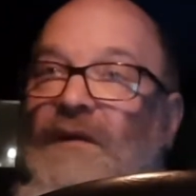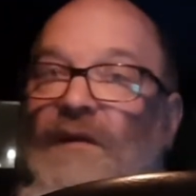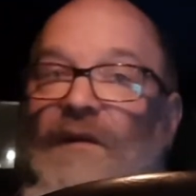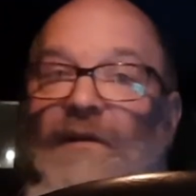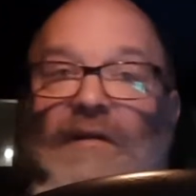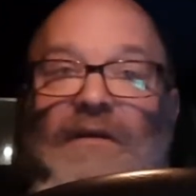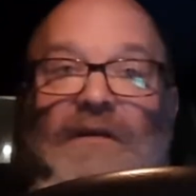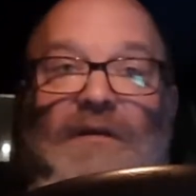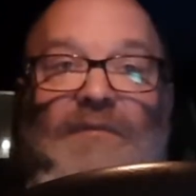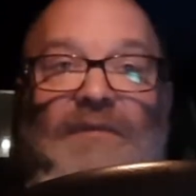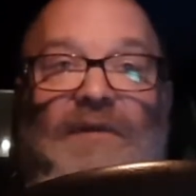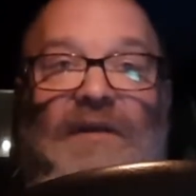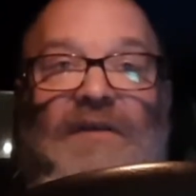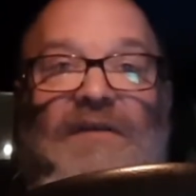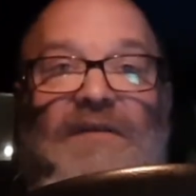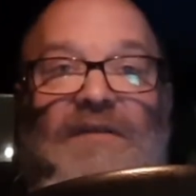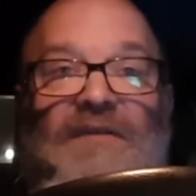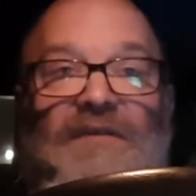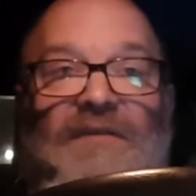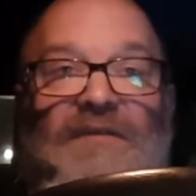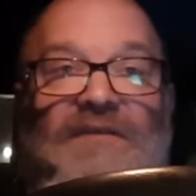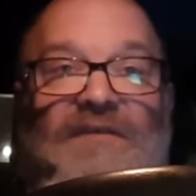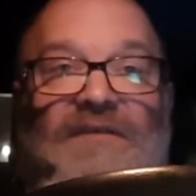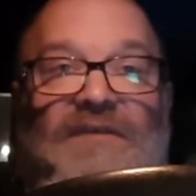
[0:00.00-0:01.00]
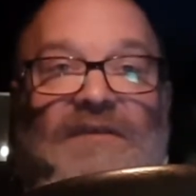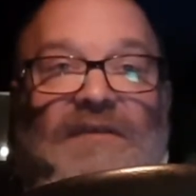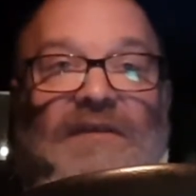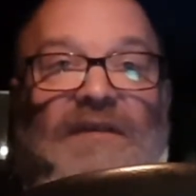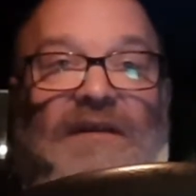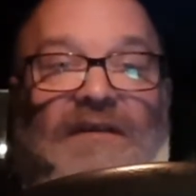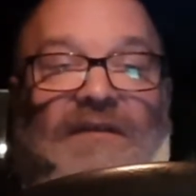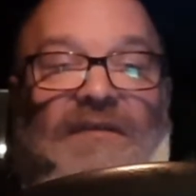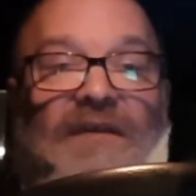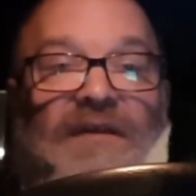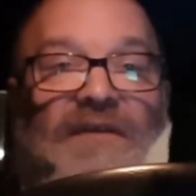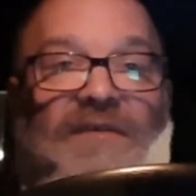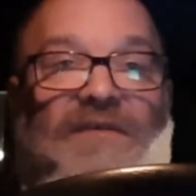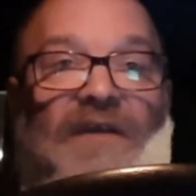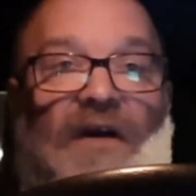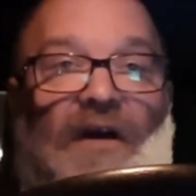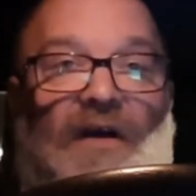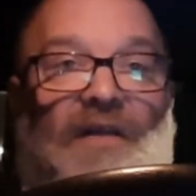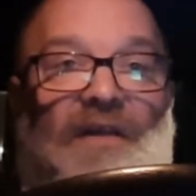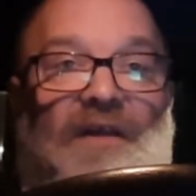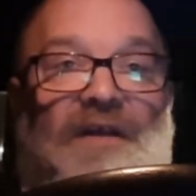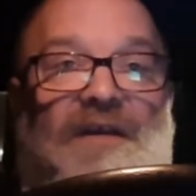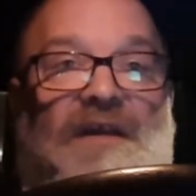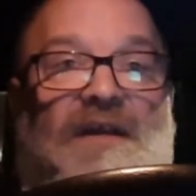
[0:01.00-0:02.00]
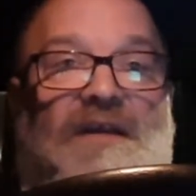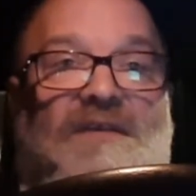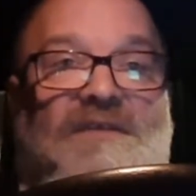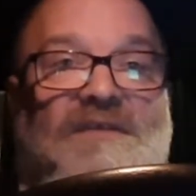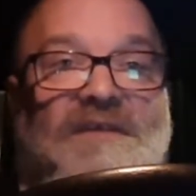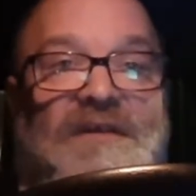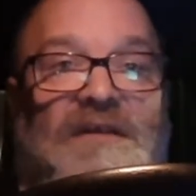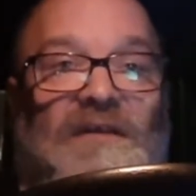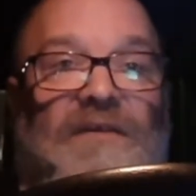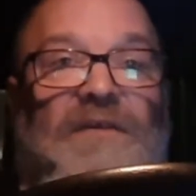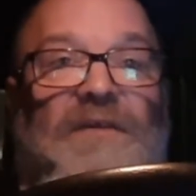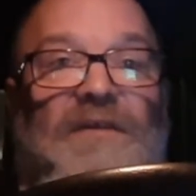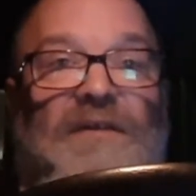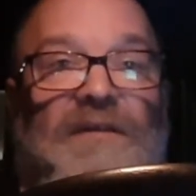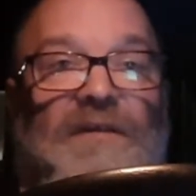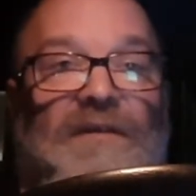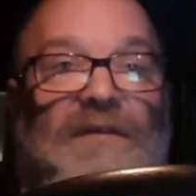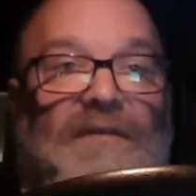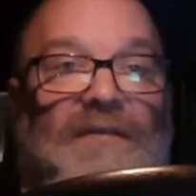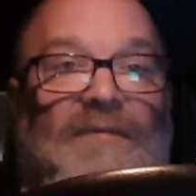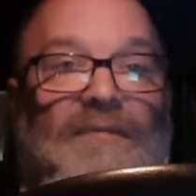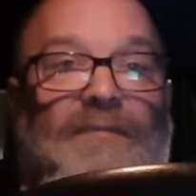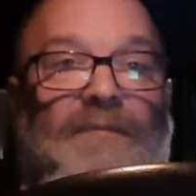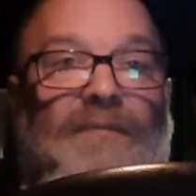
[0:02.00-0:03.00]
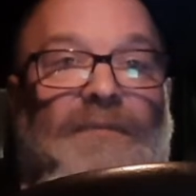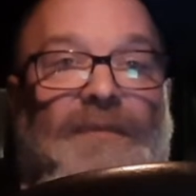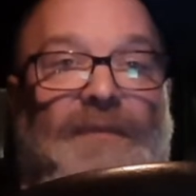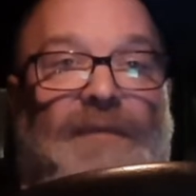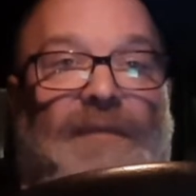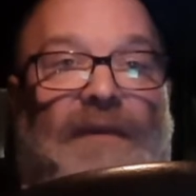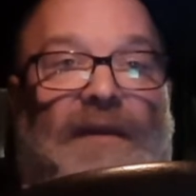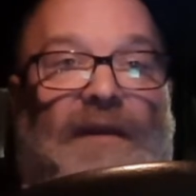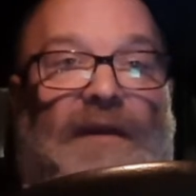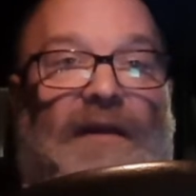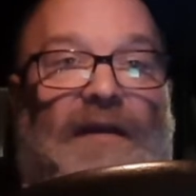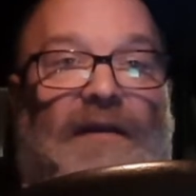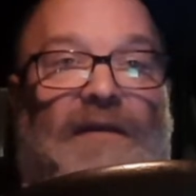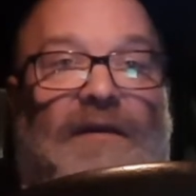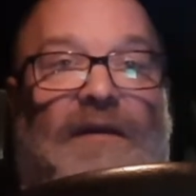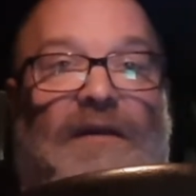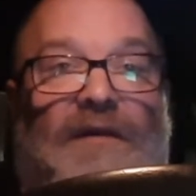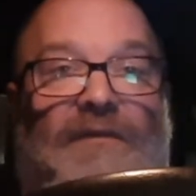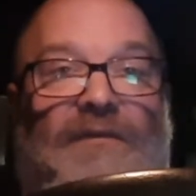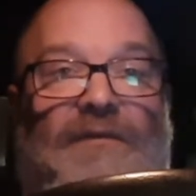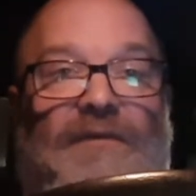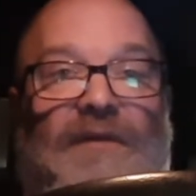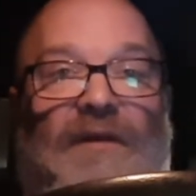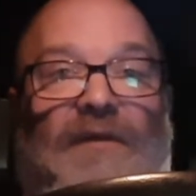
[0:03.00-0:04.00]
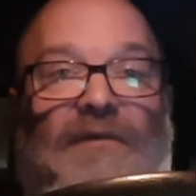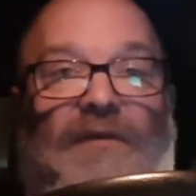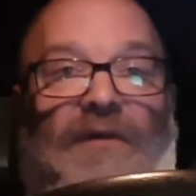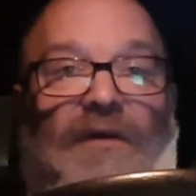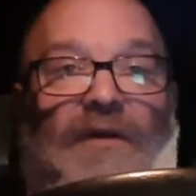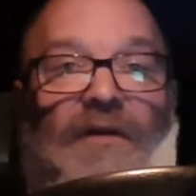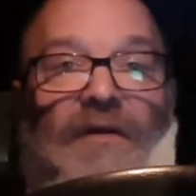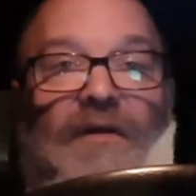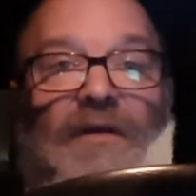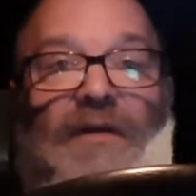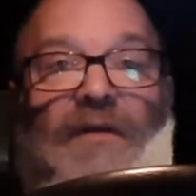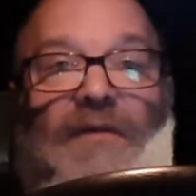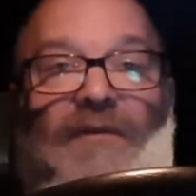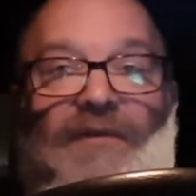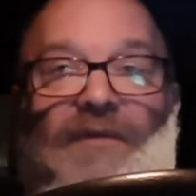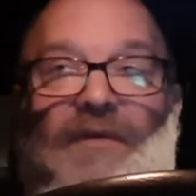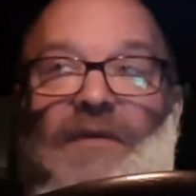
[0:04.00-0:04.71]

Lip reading: How come they sneak these holidays in that I never heard of?